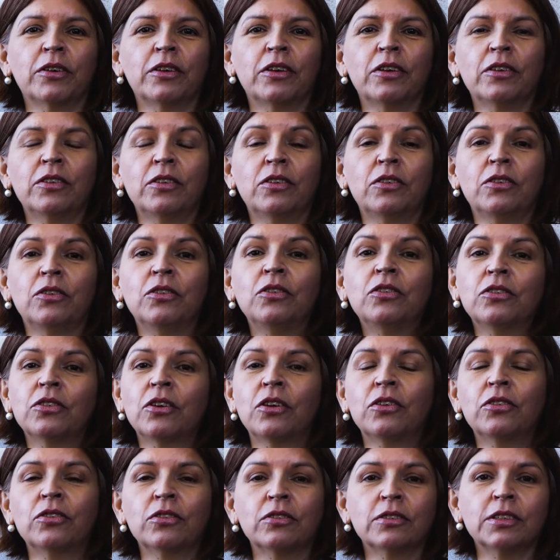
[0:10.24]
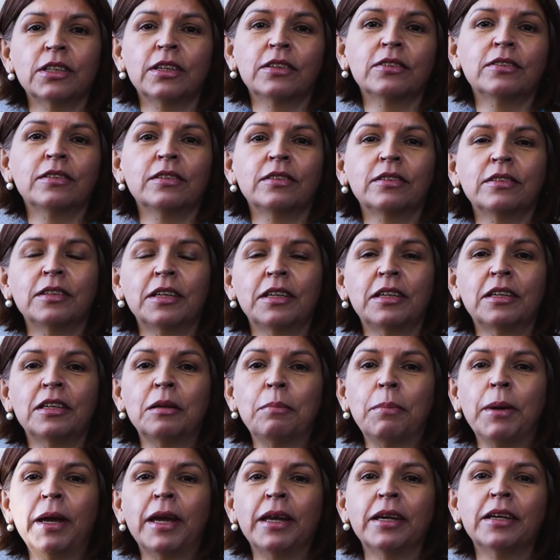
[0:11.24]
a new social justice
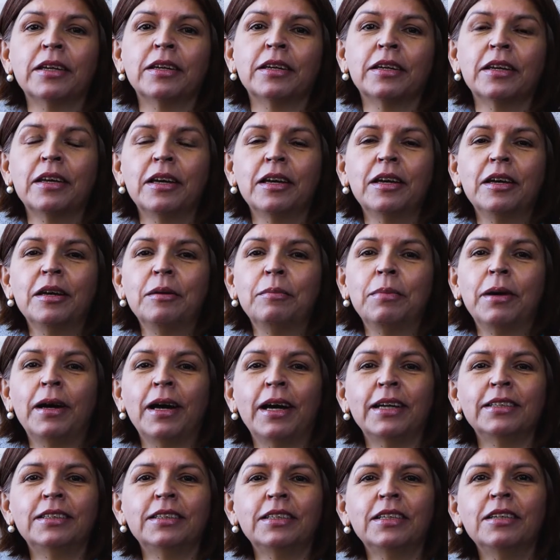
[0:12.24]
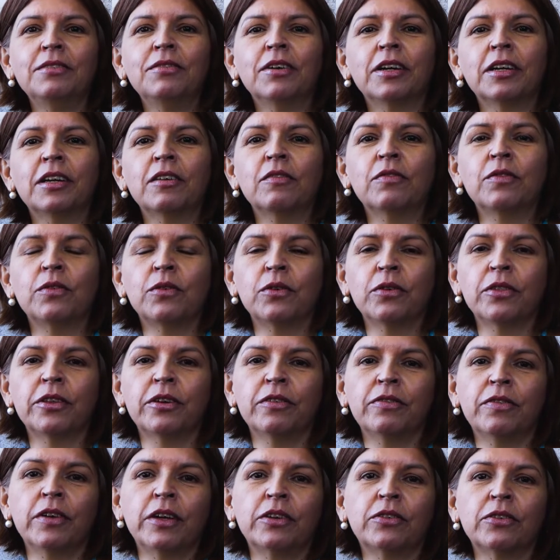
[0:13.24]
independent party running for the
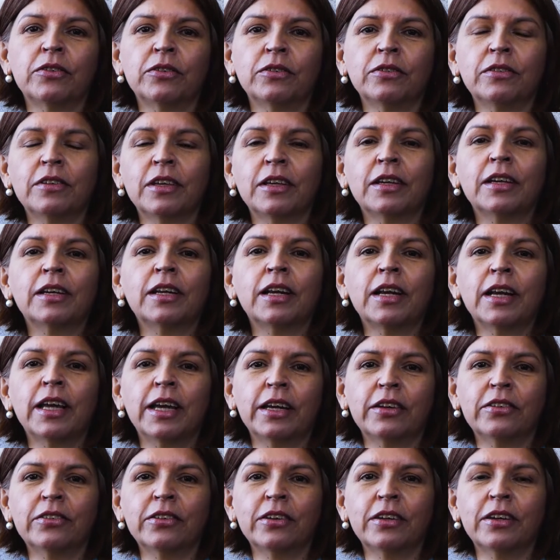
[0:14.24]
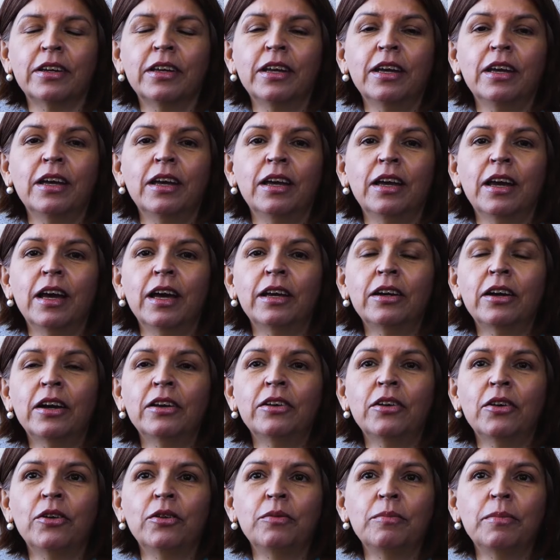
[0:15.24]
federal Senate election. And I
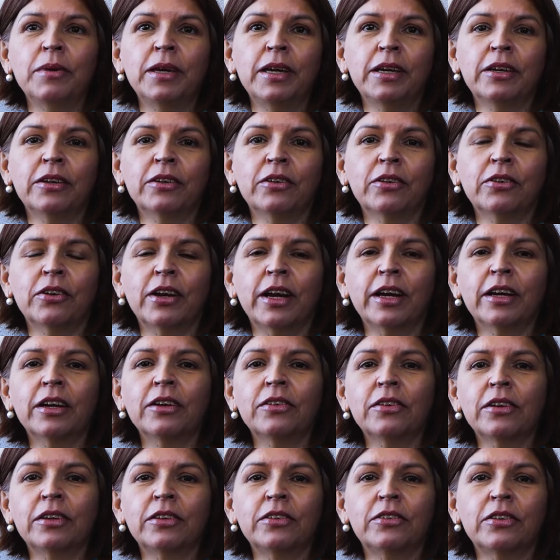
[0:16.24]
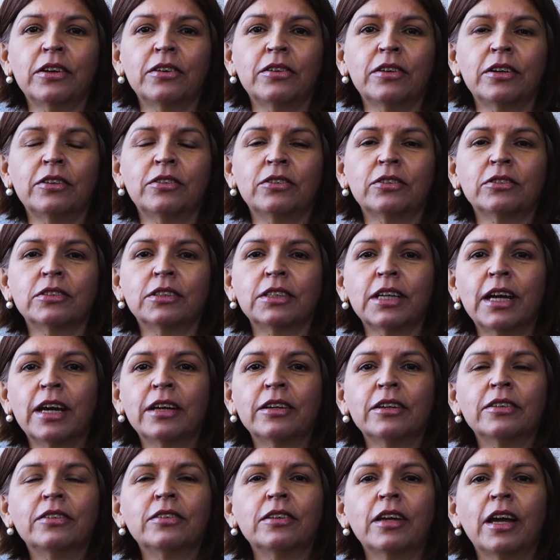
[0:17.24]
know Megan Krakouer and Gerry
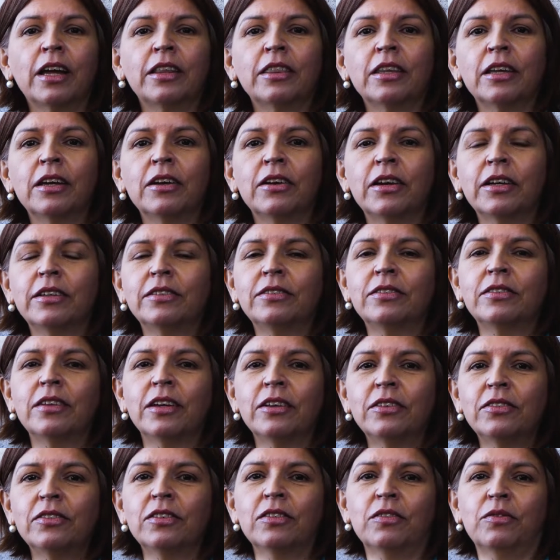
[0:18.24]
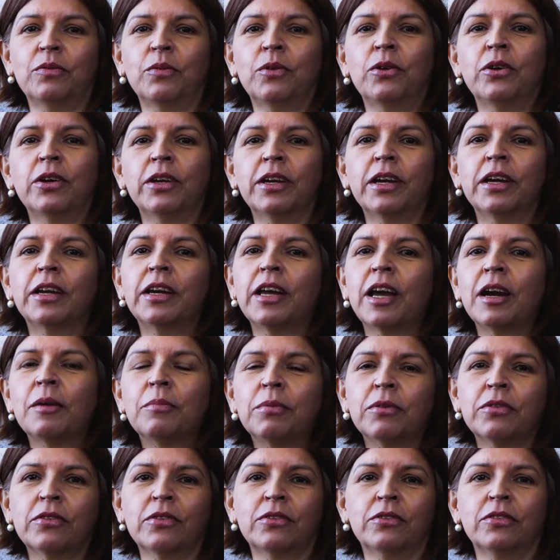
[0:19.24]
Georgatos and their extensive work in
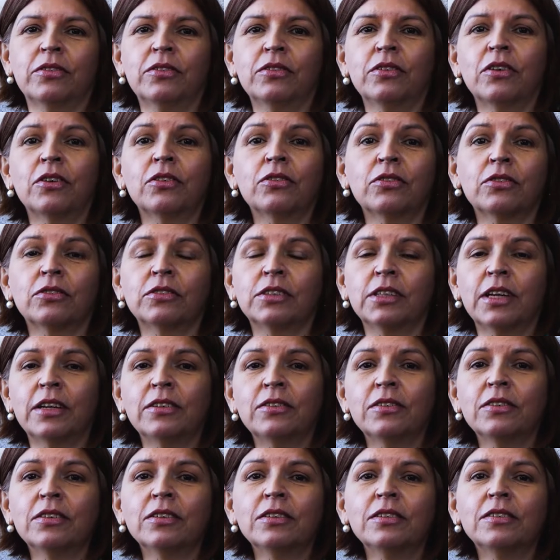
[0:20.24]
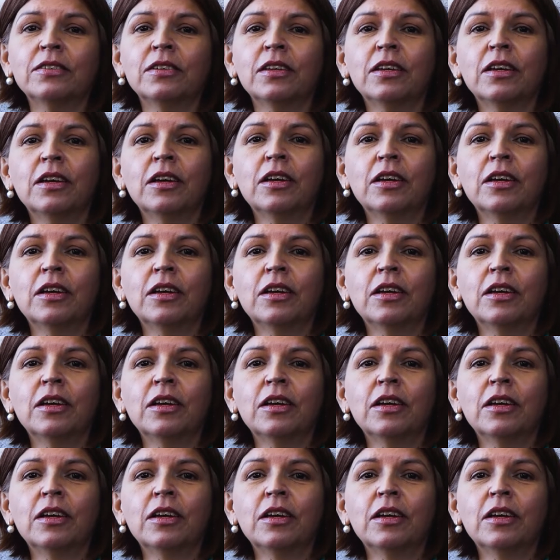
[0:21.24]
Aboriginal social justice